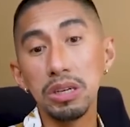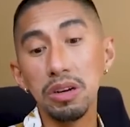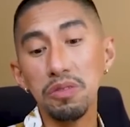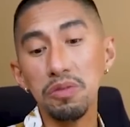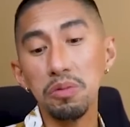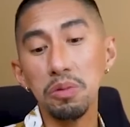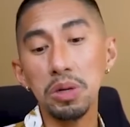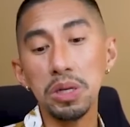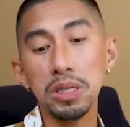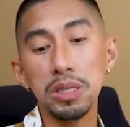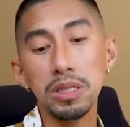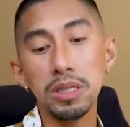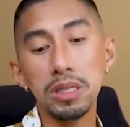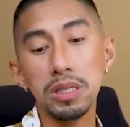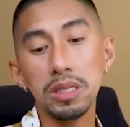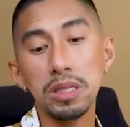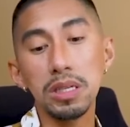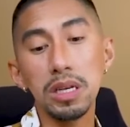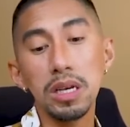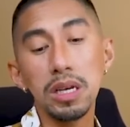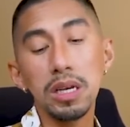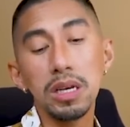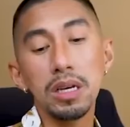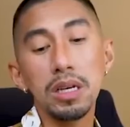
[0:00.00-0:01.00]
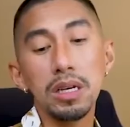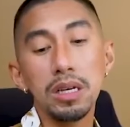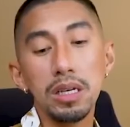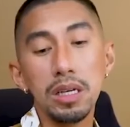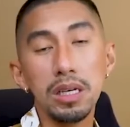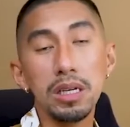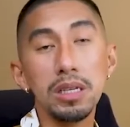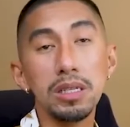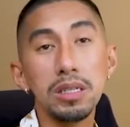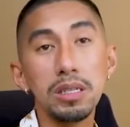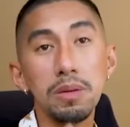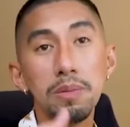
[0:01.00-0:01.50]
Three of Wands
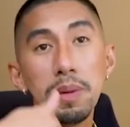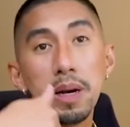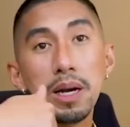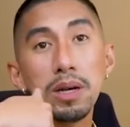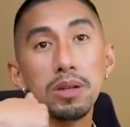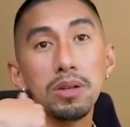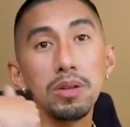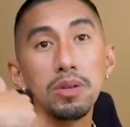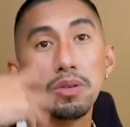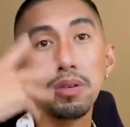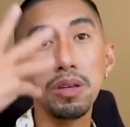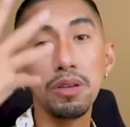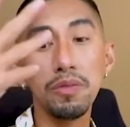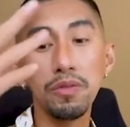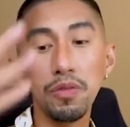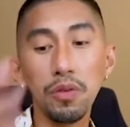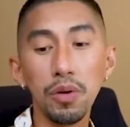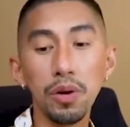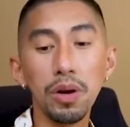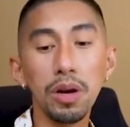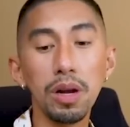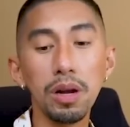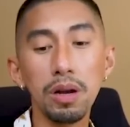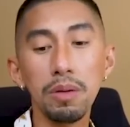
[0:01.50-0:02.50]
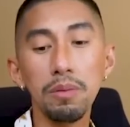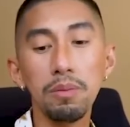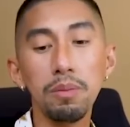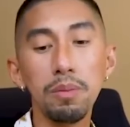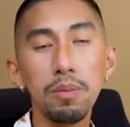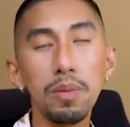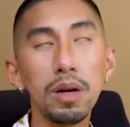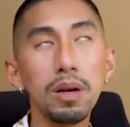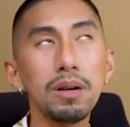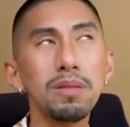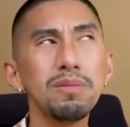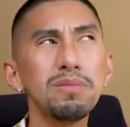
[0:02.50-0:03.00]
is about looking for a
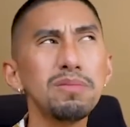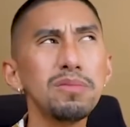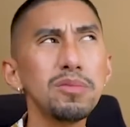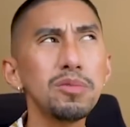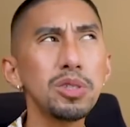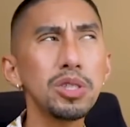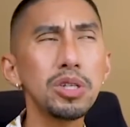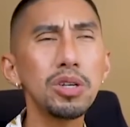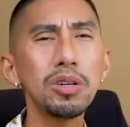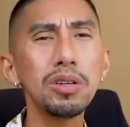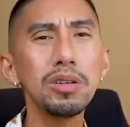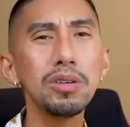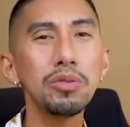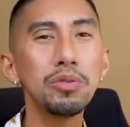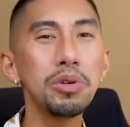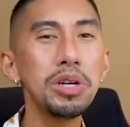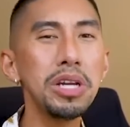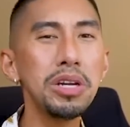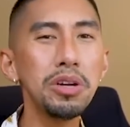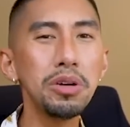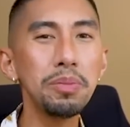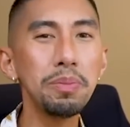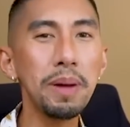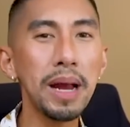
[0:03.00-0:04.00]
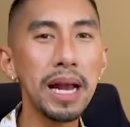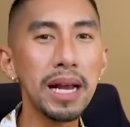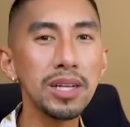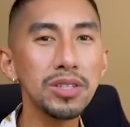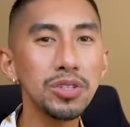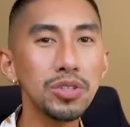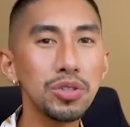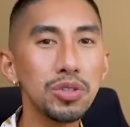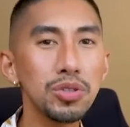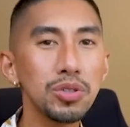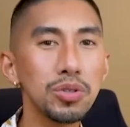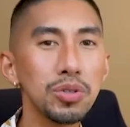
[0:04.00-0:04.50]
um, what do you call it? greener
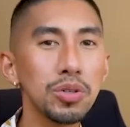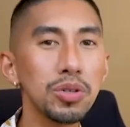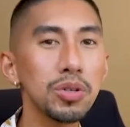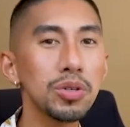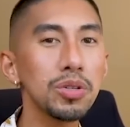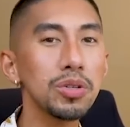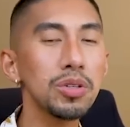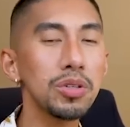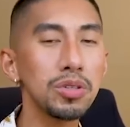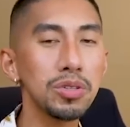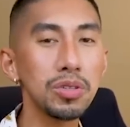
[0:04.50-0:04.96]
pasture.